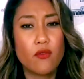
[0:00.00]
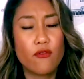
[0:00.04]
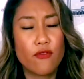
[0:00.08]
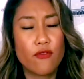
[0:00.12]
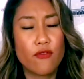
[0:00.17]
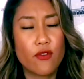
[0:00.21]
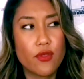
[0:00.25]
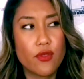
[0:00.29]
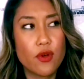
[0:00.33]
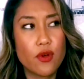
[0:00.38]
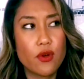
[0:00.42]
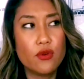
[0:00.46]

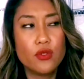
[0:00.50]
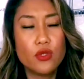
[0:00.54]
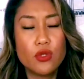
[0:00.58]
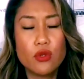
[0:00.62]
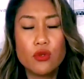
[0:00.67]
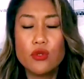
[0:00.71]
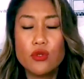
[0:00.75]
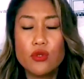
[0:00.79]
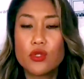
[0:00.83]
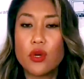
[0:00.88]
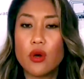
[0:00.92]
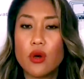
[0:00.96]
for those
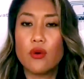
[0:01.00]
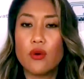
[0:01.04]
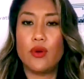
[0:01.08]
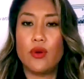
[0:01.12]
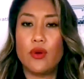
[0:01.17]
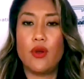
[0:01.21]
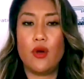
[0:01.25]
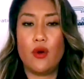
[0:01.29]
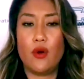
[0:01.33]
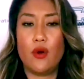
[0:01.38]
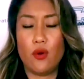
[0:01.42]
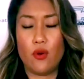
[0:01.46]
who don't
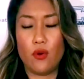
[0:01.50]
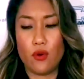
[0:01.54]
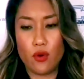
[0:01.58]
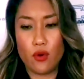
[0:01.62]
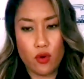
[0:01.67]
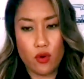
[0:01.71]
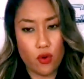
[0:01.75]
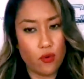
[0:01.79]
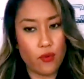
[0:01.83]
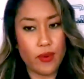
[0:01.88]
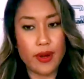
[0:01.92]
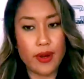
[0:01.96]
know
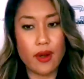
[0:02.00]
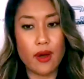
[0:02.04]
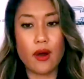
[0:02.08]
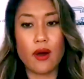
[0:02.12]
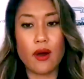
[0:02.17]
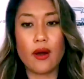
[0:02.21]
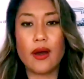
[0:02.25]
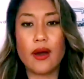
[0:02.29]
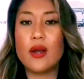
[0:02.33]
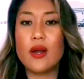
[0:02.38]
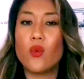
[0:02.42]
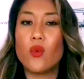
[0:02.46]
who we
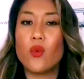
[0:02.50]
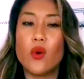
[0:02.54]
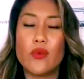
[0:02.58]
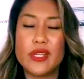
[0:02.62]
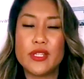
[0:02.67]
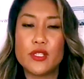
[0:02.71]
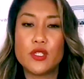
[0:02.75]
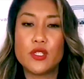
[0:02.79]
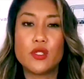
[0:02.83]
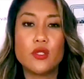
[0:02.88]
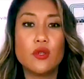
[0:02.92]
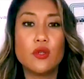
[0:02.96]
are and what we
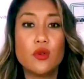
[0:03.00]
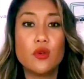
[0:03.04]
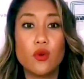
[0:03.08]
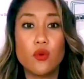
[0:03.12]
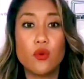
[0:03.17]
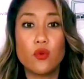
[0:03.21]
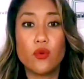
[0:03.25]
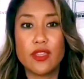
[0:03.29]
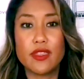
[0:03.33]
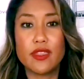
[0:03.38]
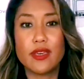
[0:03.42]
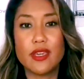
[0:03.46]
do
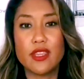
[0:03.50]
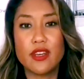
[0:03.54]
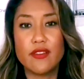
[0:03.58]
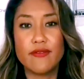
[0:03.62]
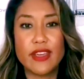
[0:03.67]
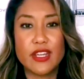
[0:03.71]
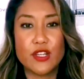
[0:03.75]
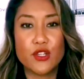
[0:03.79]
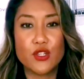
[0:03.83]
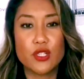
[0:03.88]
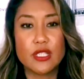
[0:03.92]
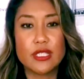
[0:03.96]
with
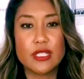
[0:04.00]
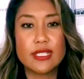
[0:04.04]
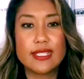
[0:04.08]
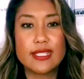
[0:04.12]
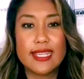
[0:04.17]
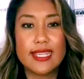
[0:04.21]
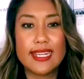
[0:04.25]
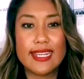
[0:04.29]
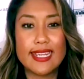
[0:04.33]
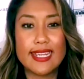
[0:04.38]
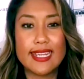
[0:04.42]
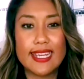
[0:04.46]
Innovation
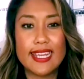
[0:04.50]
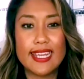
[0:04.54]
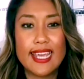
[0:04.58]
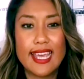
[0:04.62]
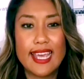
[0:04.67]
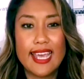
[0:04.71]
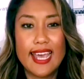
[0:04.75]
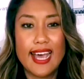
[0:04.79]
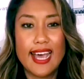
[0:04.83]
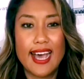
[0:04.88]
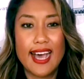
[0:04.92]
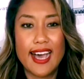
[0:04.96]
City,
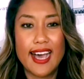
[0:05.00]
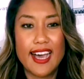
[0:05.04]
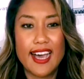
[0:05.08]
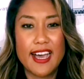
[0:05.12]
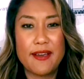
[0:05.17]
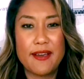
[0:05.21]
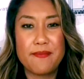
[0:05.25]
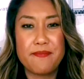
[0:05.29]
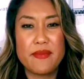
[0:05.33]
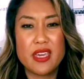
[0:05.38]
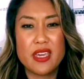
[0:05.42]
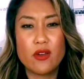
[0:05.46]

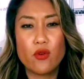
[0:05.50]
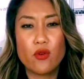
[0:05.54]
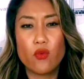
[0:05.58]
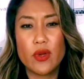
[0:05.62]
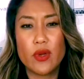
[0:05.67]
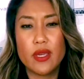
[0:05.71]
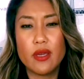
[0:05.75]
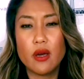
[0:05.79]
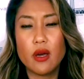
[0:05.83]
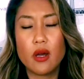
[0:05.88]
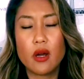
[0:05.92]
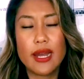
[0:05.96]

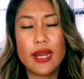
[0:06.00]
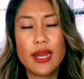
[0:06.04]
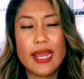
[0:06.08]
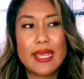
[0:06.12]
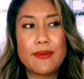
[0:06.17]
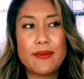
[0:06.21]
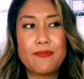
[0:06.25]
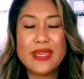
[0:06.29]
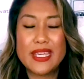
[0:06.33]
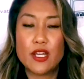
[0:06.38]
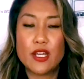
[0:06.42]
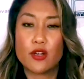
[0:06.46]
we are
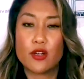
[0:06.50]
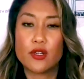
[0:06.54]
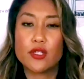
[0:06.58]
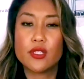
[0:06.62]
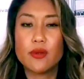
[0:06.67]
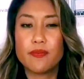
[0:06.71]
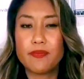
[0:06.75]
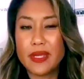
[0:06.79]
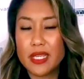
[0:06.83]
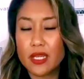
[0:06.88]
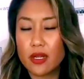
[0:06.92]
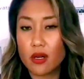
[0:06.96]
a
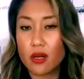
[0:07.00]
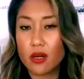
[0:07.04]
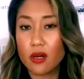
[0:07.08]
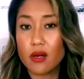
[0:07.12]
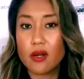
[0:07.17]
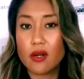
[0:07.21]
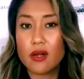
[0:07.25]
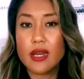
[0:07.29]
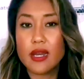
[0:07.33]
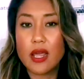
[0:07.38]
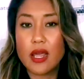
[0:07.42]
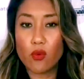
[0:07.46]

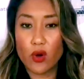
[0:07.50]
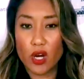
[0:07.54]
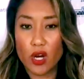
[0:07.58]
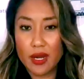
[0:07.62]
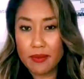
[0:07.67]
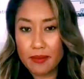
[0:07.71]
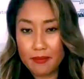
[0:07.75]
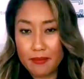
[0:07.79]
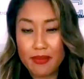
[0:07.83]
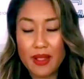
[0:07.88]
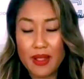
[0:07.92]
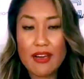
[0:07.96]
peer-to-peer networking
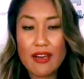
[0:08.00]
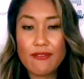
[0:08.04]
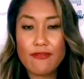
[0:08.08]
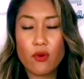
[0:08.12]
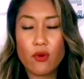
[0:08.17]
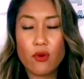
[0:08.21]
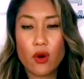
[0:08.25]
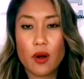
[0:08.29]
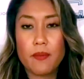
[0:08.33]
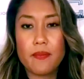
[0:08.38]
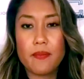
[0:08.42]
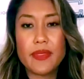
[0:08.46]

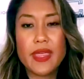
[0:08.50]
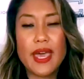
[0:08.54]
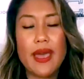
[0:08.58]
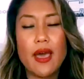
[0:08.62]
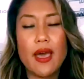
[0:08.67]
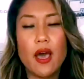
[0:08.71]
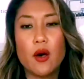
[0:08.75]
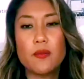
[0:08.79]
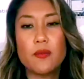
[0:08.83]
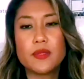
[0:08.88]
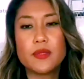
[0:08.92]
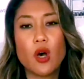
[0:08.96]
platform that
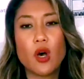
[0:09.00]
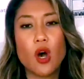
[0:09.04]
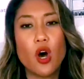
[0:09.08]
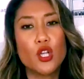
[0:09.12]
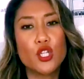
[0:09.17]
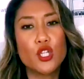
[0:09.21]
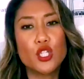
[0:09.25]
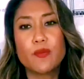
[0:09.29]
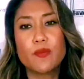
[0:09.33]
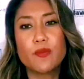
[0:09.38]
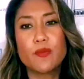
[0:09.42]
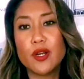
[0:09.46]
helps
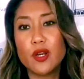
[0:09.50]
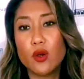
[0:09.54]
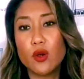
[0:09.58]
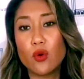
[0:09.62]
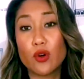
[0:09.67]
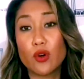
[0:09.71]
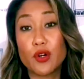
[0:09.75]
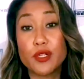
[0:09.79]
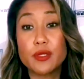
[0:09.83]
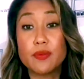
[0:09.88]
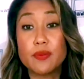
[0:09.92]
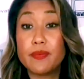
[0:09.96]

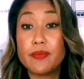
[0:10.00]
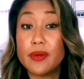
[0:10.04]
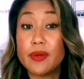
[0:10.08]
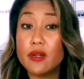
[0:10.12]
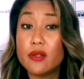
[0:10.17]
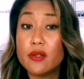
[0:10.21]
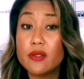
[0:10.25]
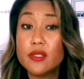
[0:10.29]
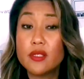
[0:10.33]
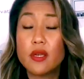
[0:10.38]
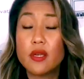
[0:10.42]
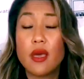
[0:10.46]
entrepreneurs
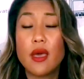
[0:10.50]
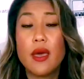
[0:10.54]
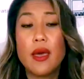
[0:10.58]
build,